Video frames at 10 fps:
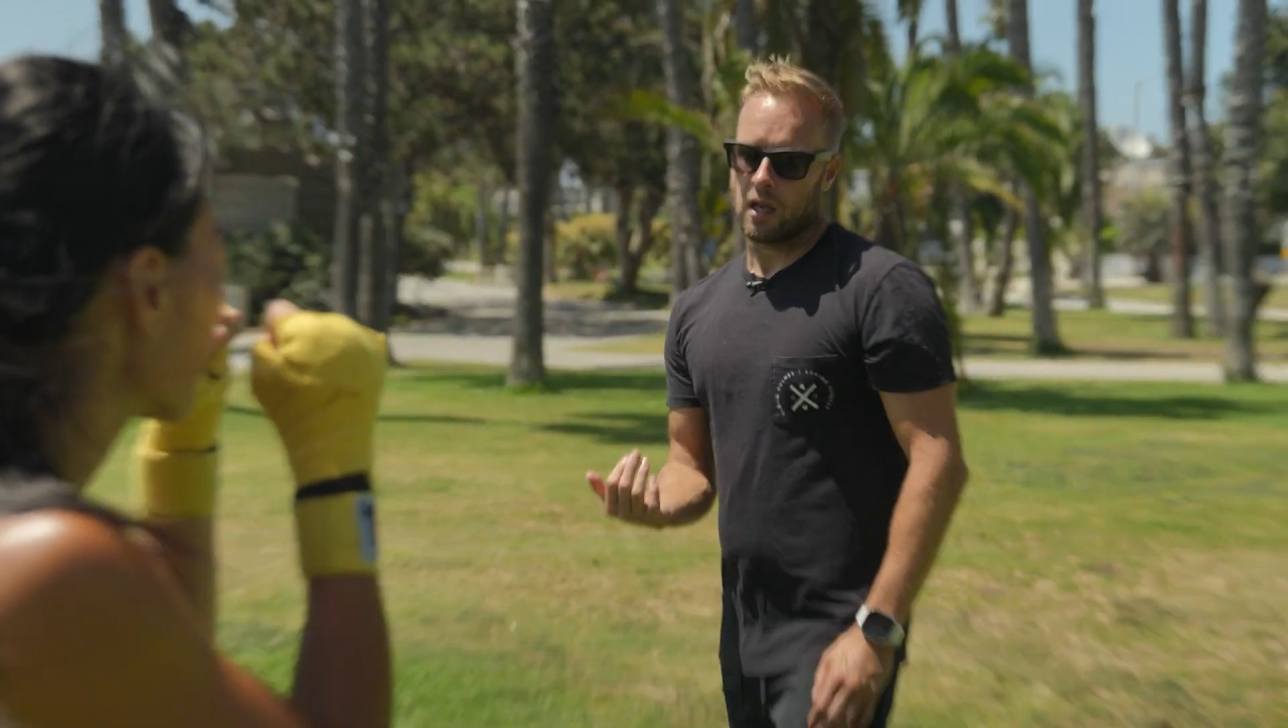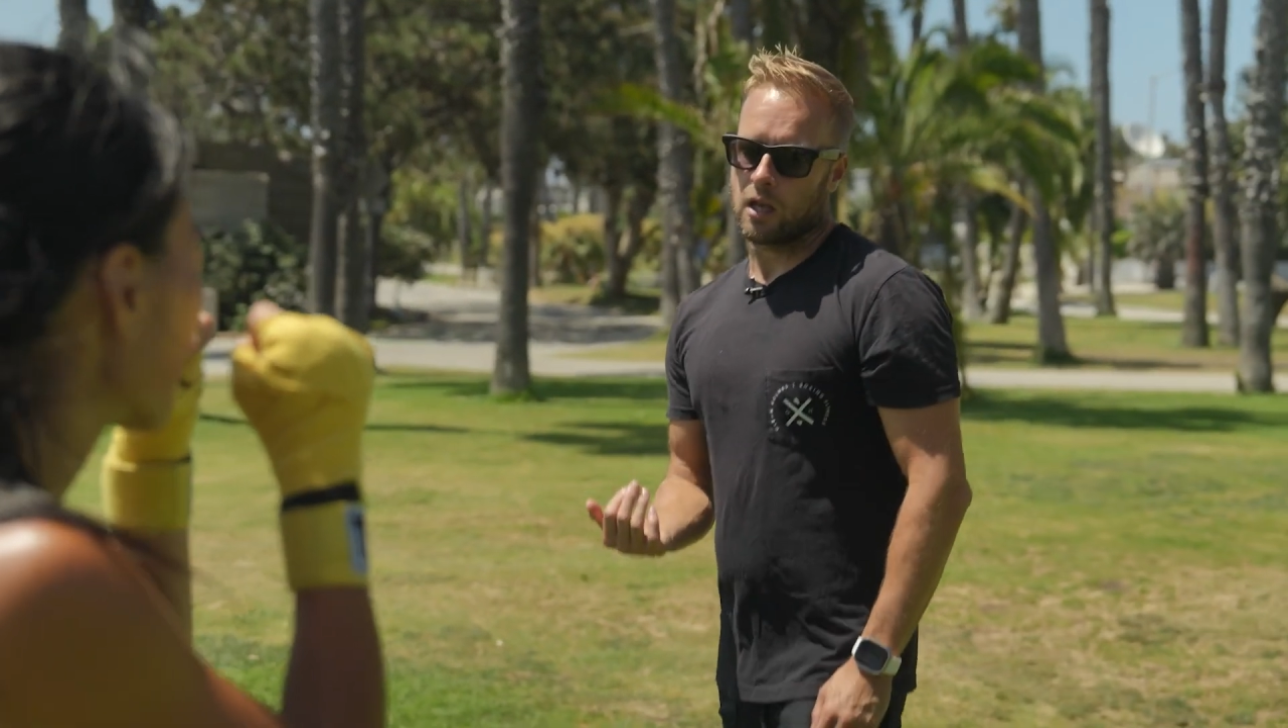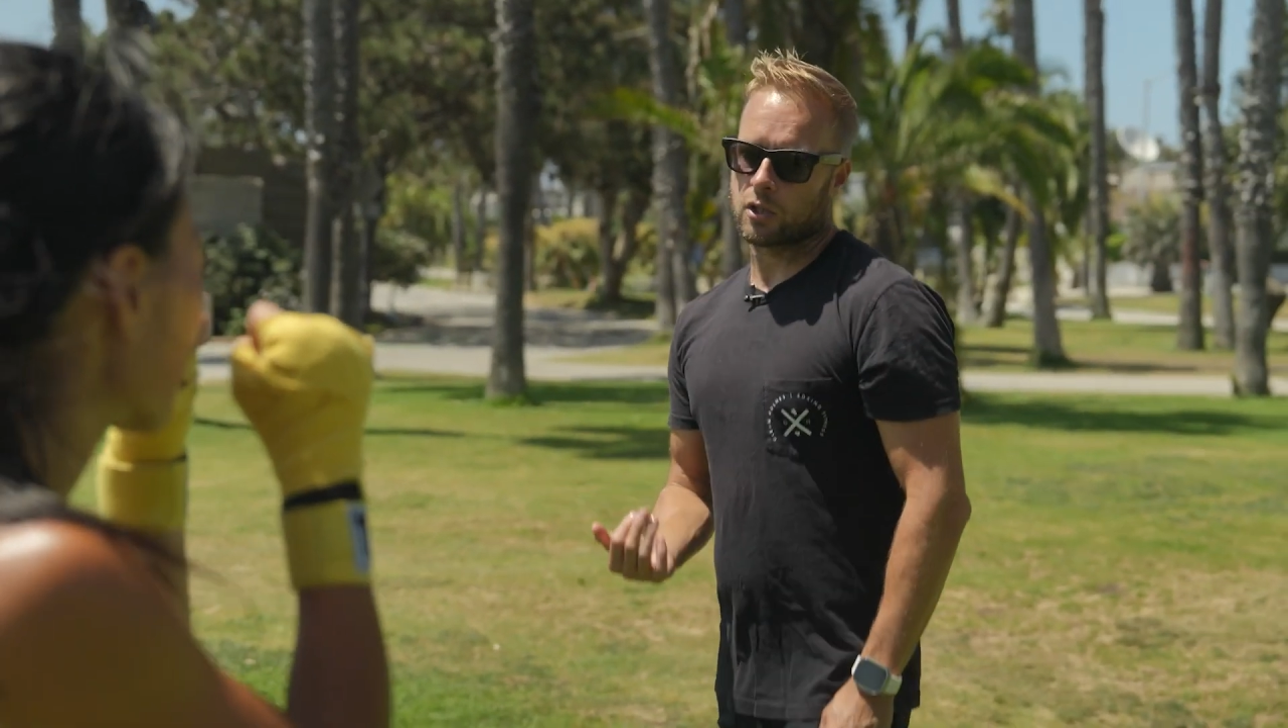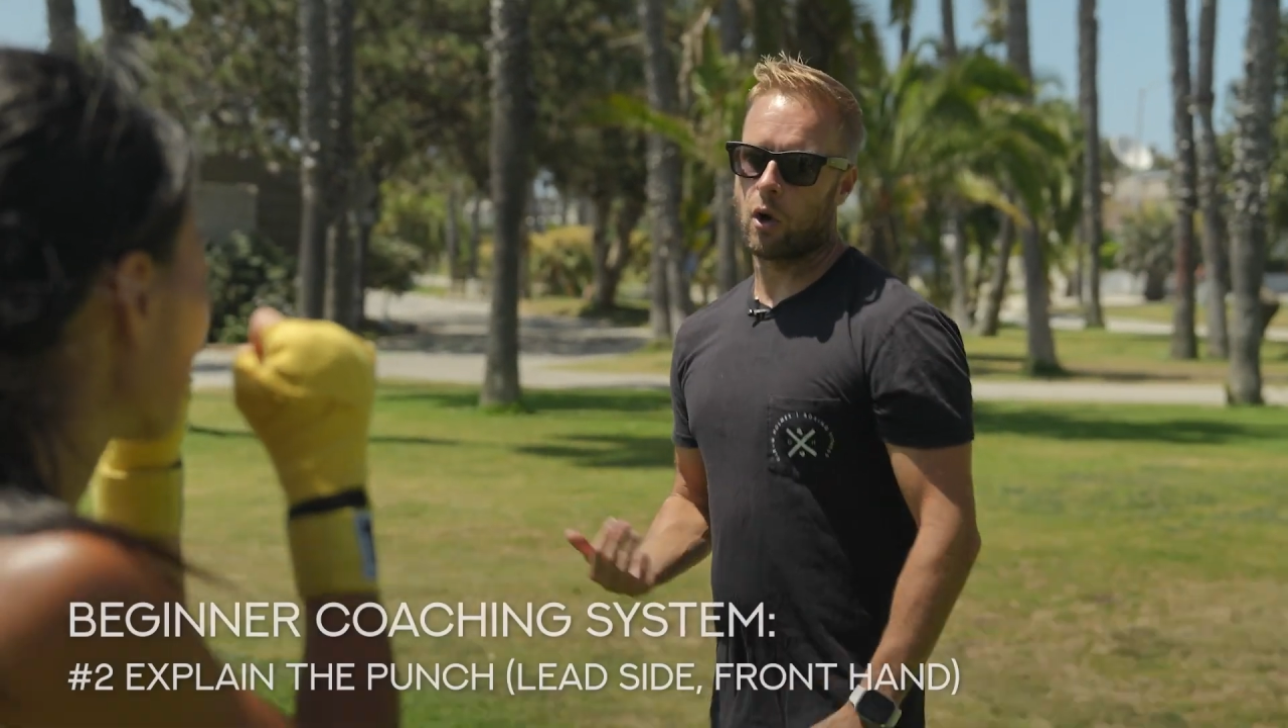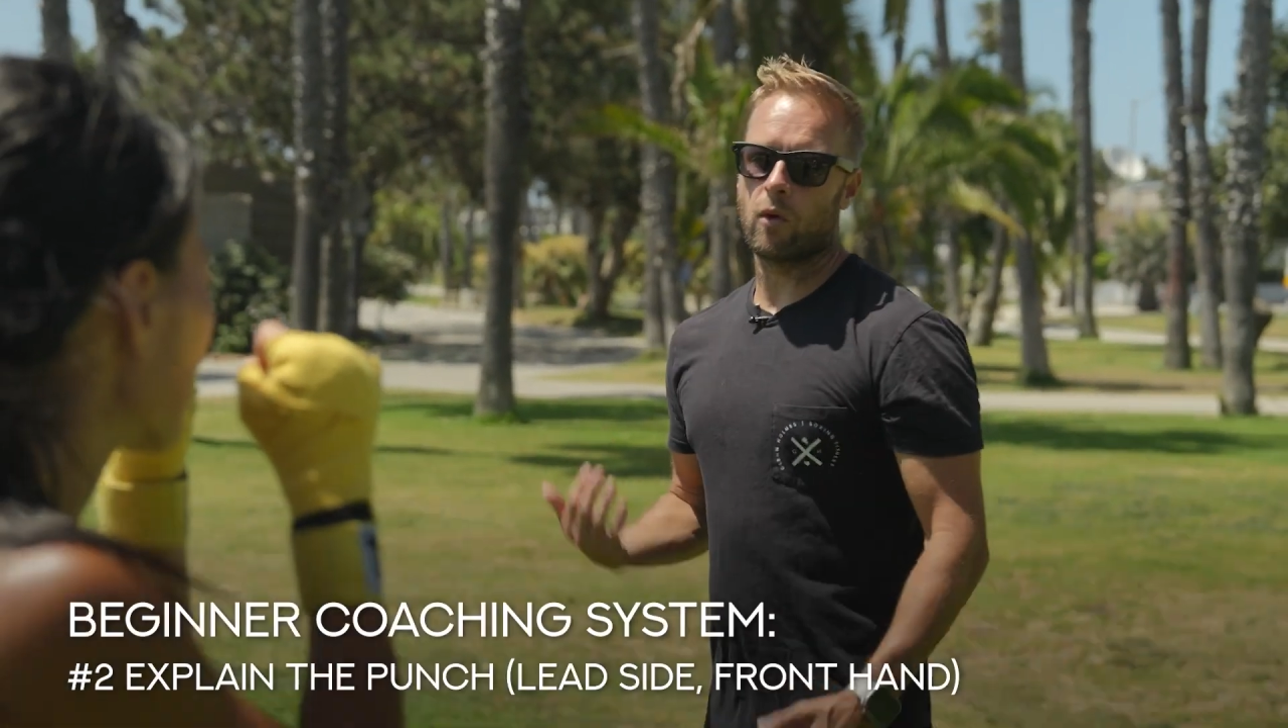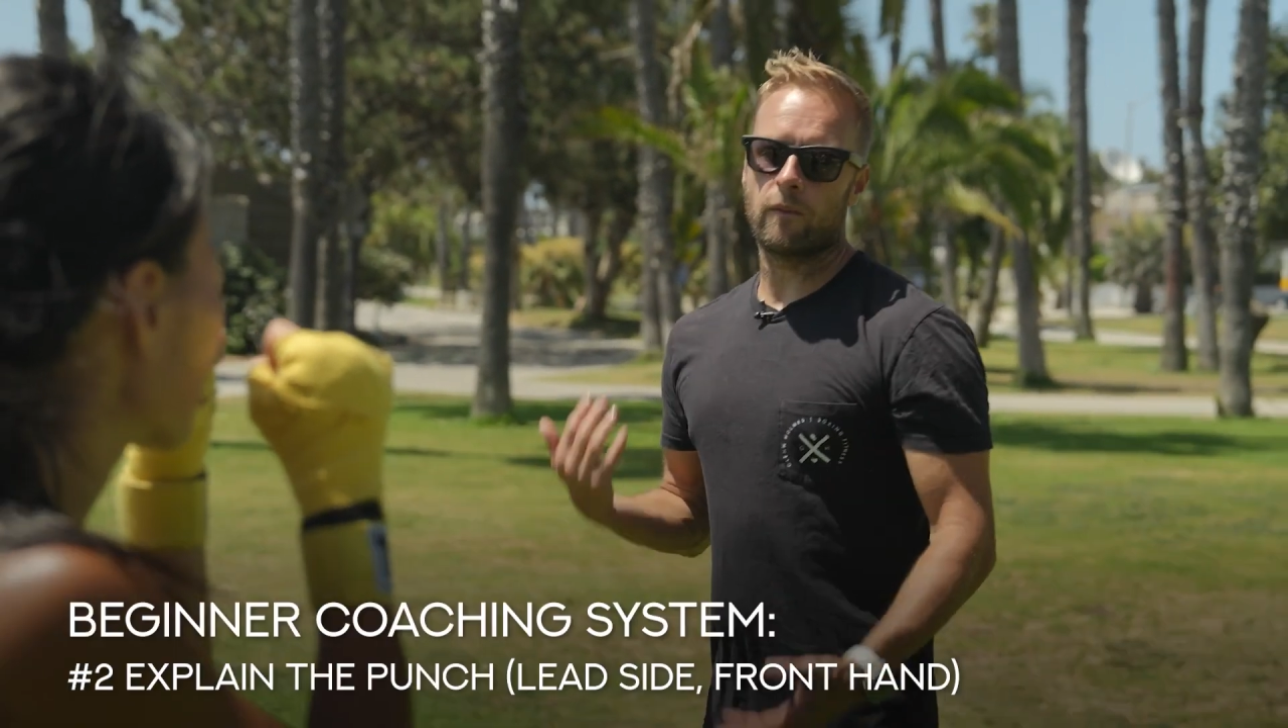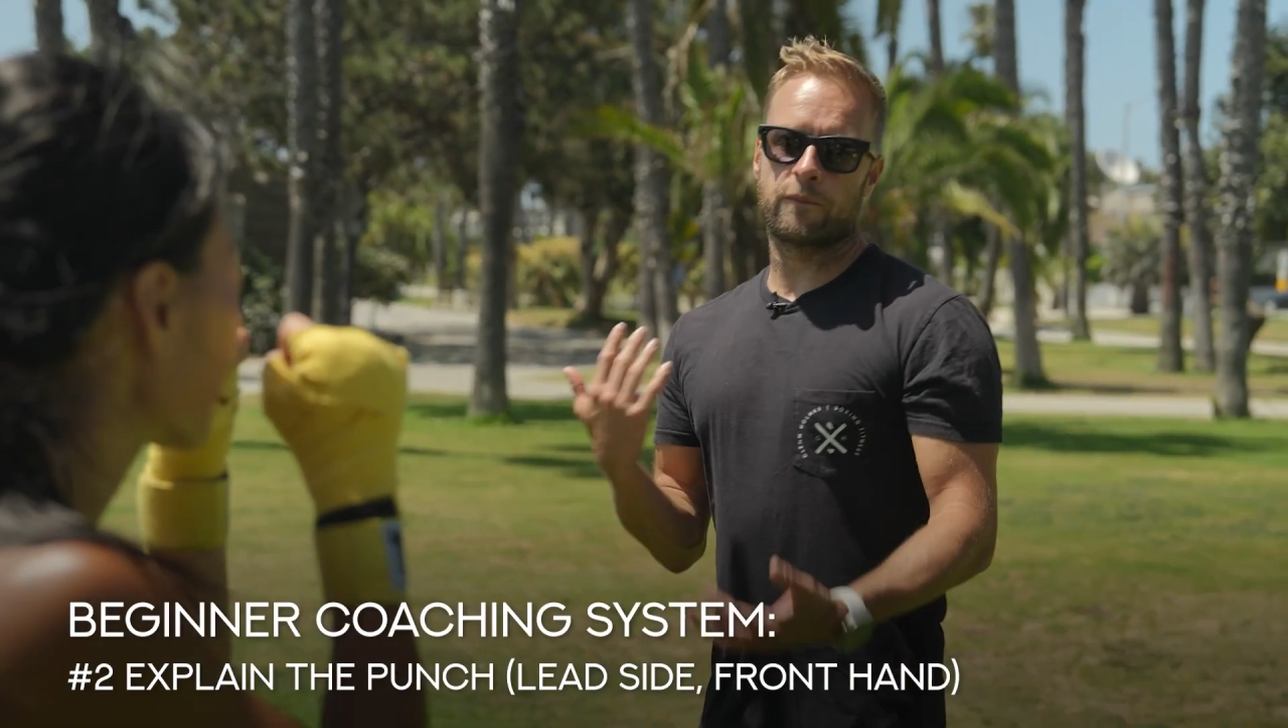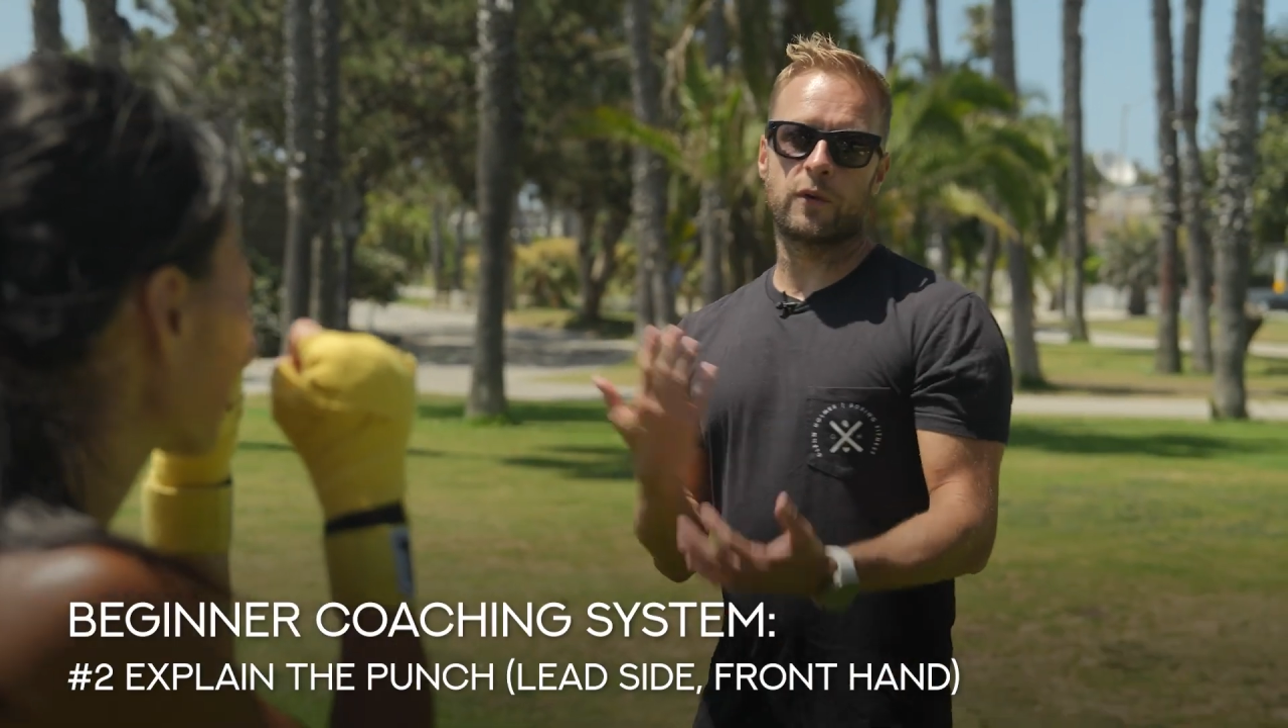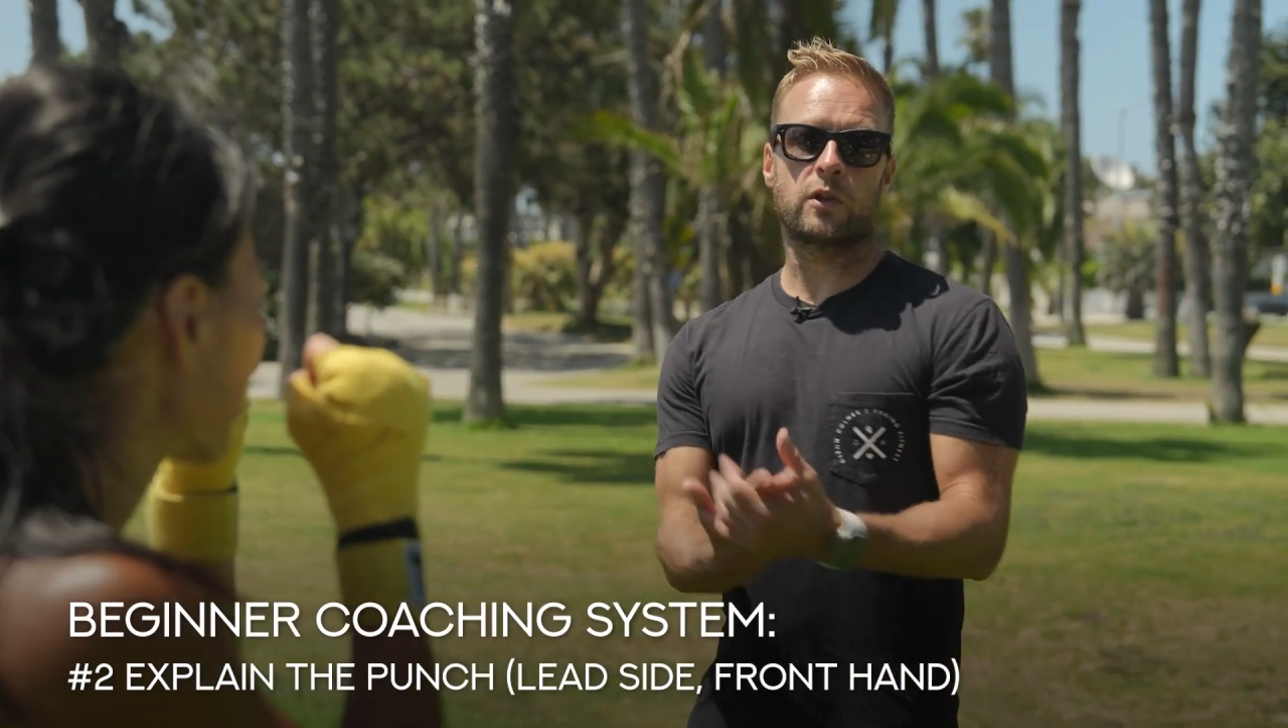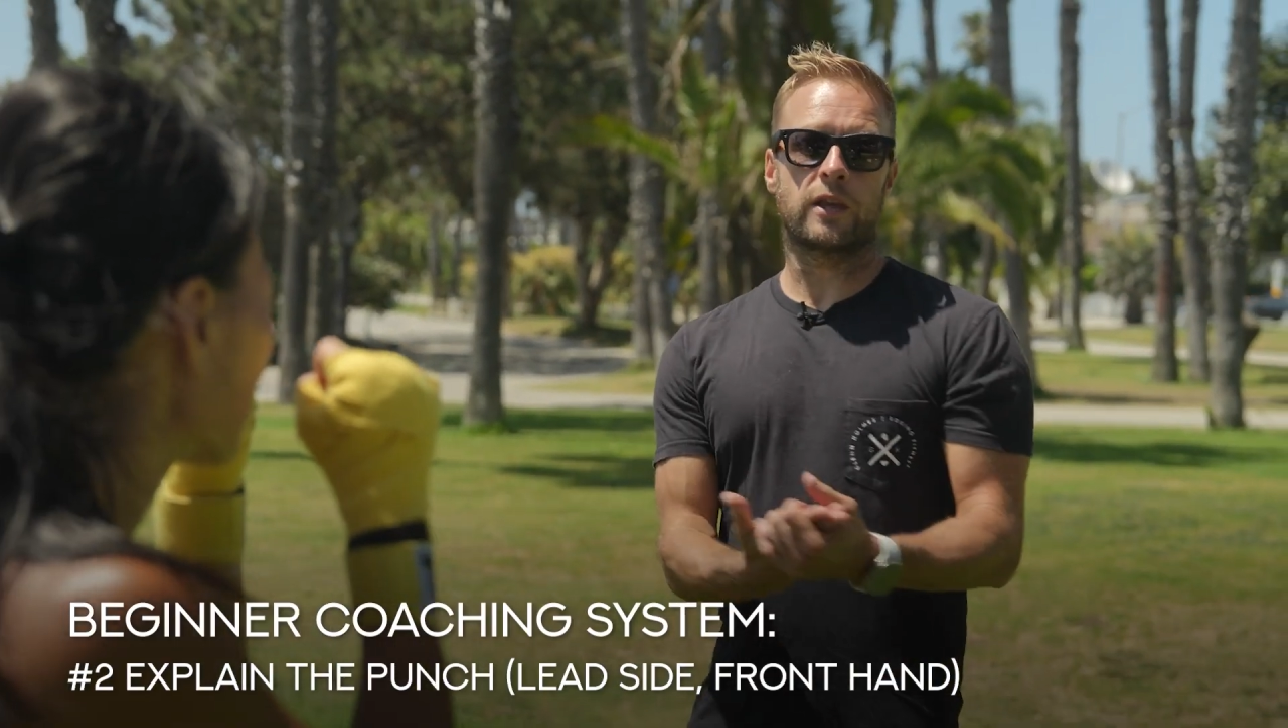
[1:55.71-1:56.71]
So
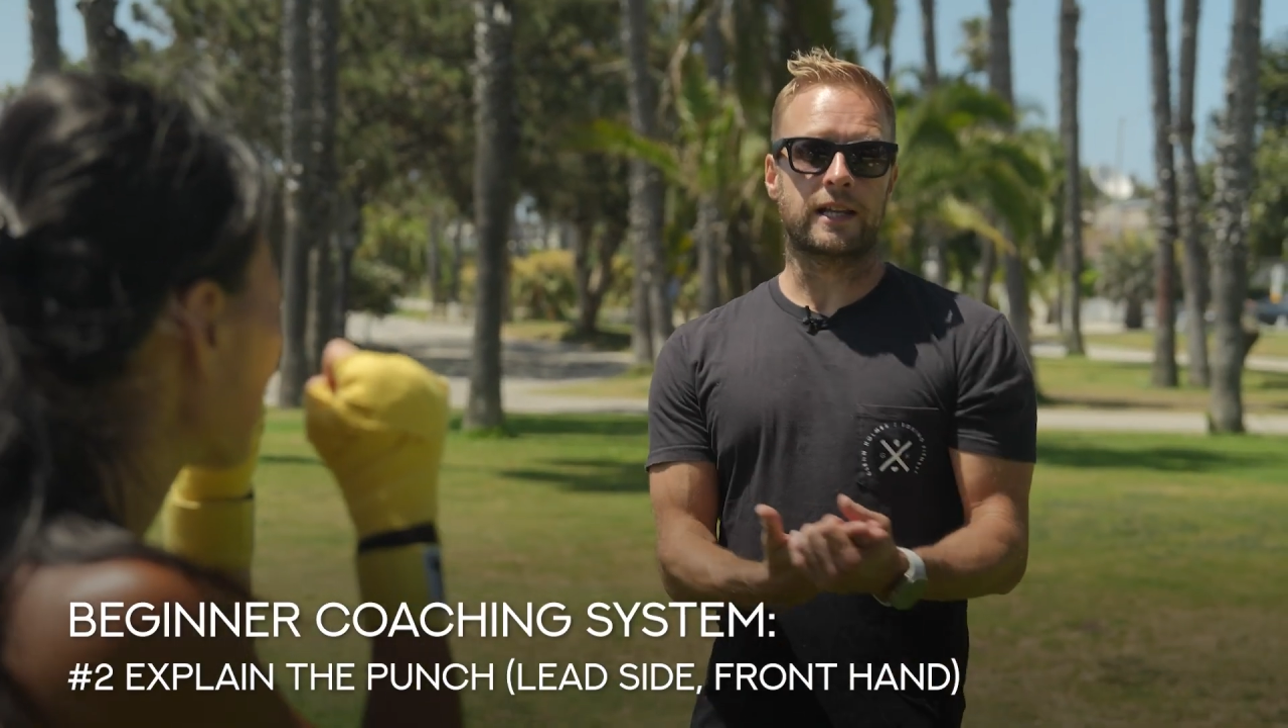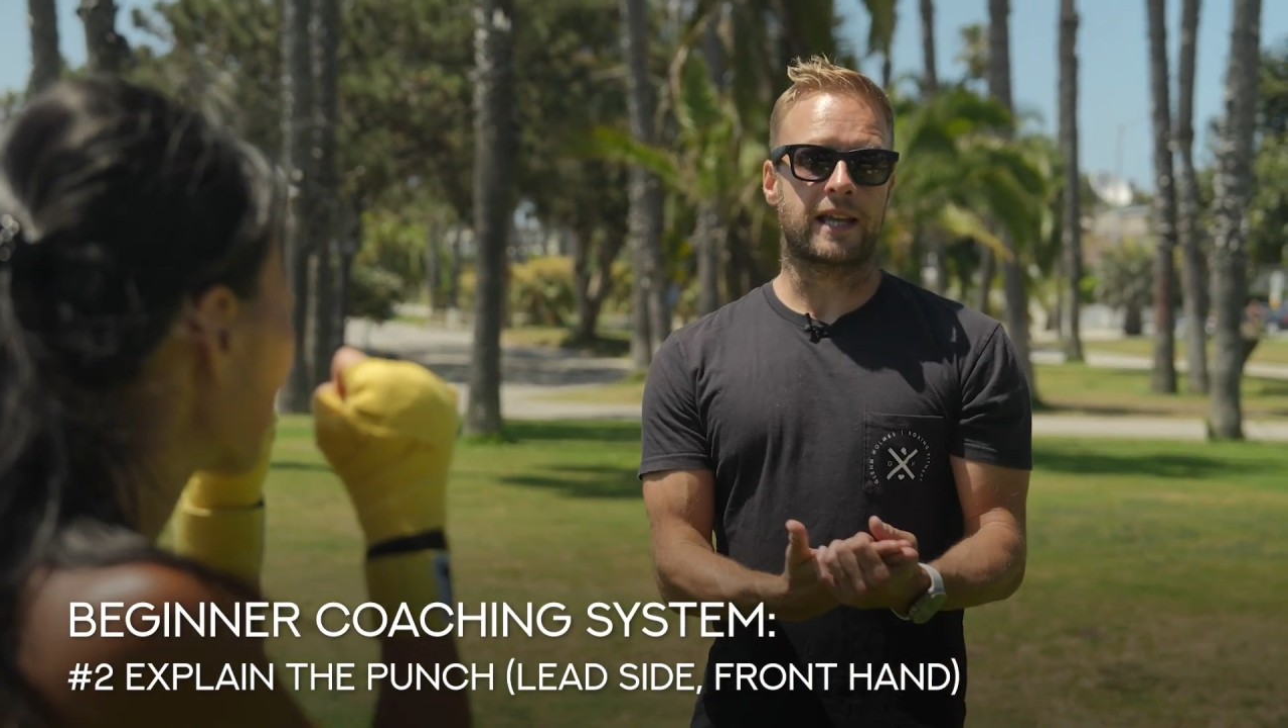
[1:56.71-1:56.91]
let's